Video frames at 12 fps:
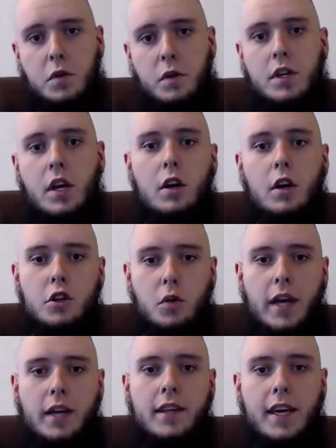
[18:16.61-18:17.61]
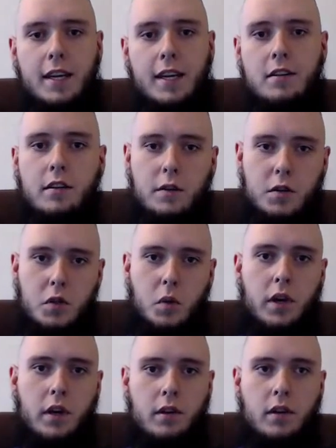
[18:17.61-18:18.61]
source directly into their
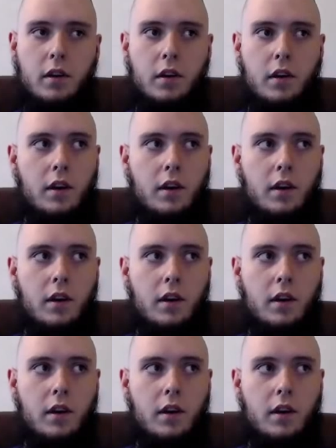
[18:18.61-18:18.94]
soil.